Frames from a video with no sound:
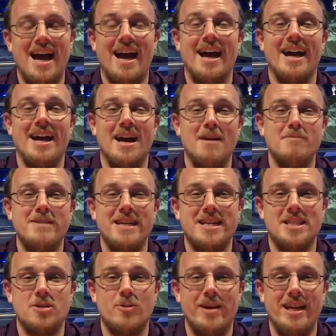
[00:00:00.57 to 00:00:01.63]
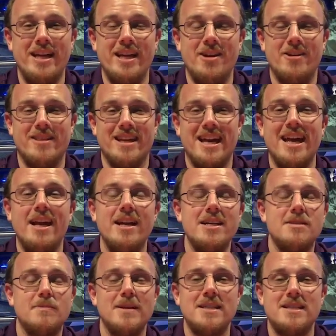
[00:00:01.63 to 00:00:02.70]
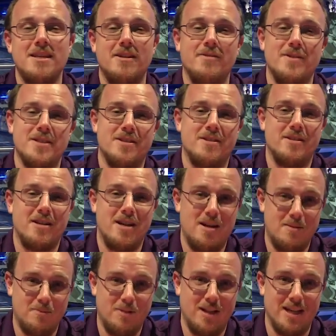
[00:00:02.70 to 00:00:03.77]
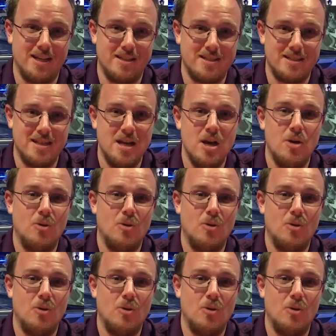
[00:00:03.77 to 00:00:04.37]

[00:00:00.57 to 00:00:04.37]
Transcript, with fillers: Hi, I'm Dan Sweeney here at the Kennedy Space Center Visitor Complex.